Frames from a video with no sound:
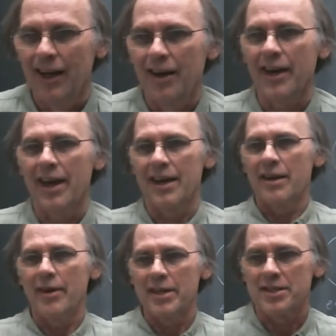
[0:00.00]
Okay.
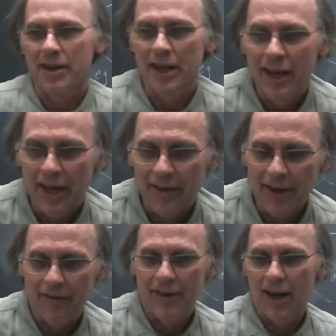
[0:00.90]
Anyway, so
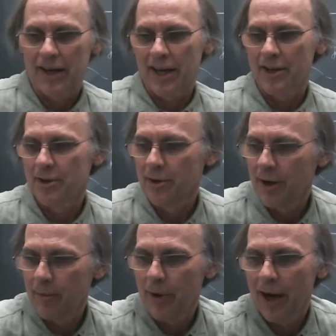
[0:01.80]
if not,
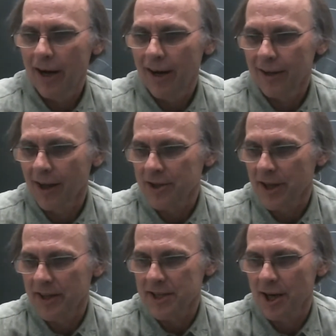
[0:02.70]
do I'll
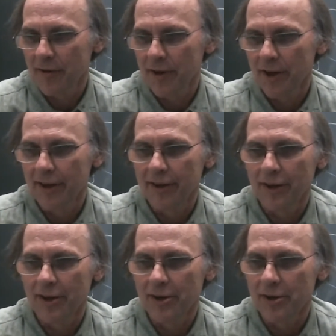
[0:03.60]
shut this off and
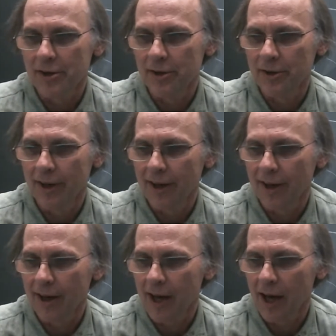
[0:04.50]
do
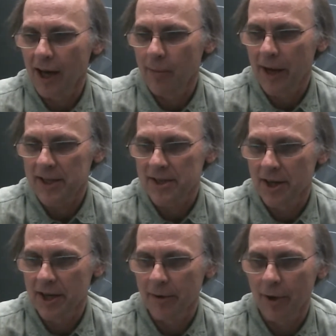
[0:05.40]
come back
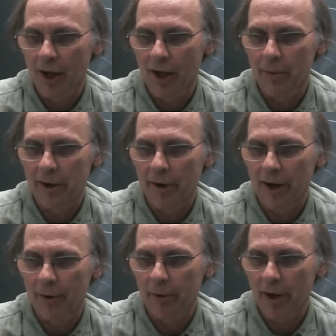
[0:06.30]
soon. I'll be
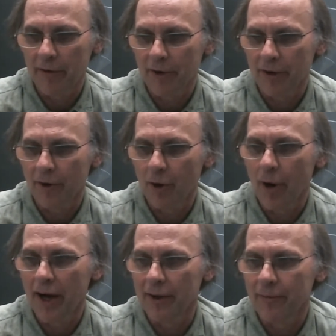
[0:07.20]
around
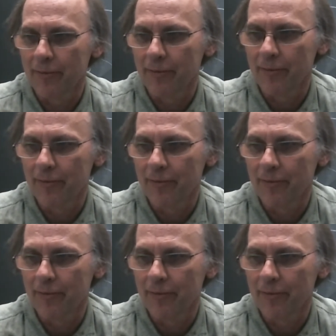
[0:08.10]
for a while.